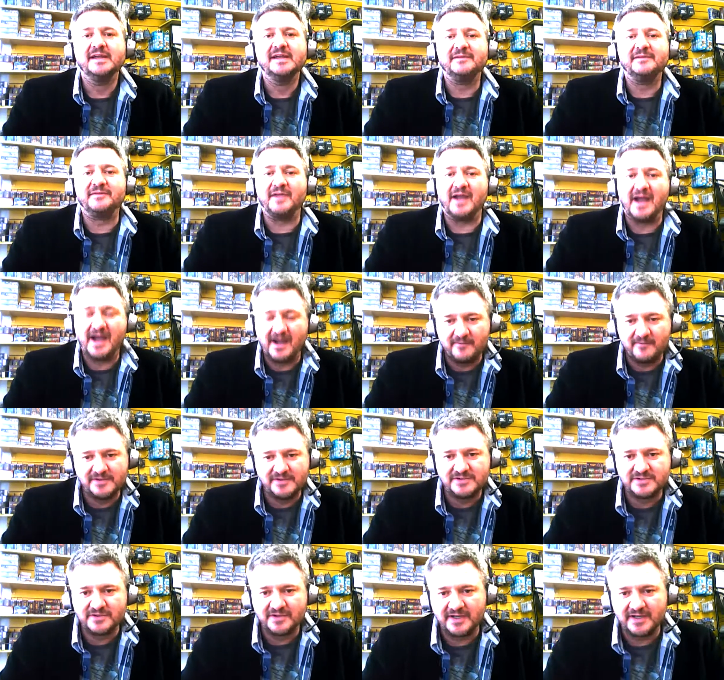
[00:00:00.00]
If you have
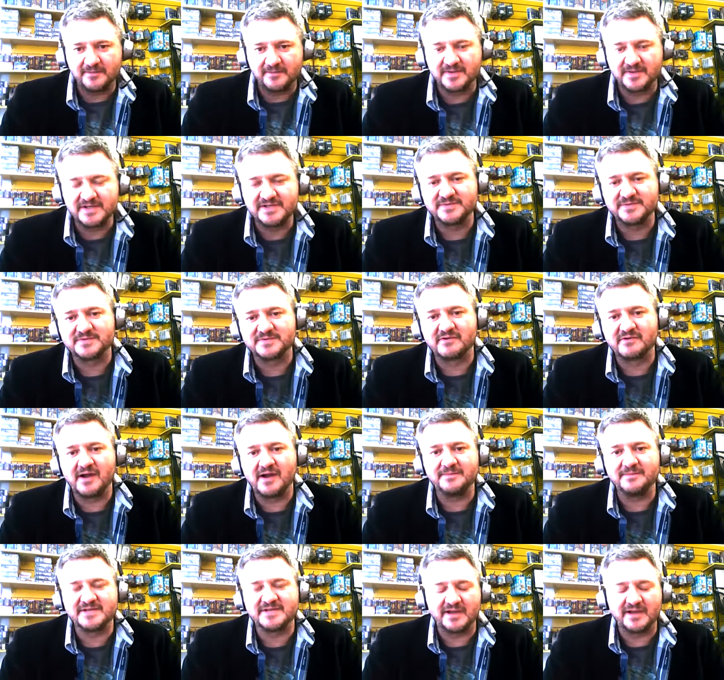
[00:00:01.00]
enjoyed it, please
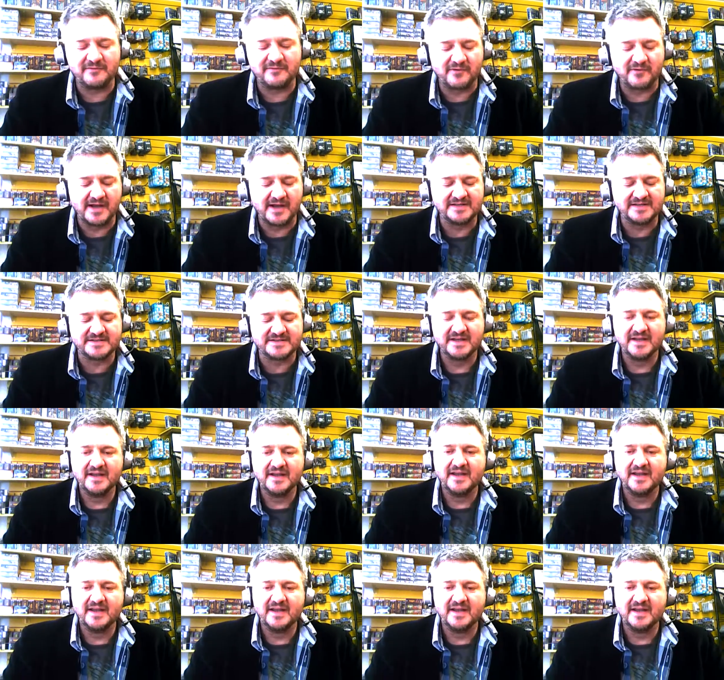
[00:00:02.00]
subscribe, tell your friends.